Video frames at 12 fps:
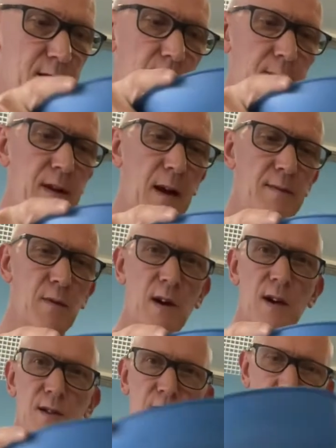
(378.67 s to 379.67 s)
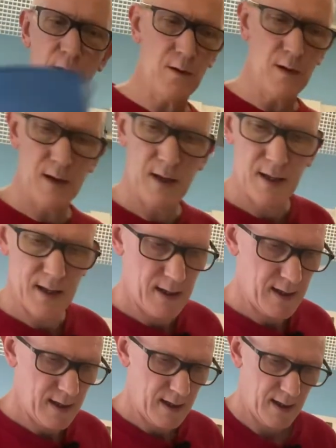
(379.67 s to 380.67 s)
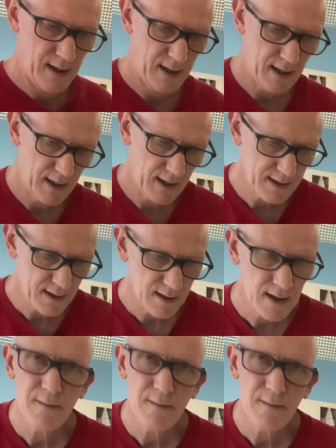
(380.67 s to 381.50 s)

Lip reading: Sometimes what I'll do is I'll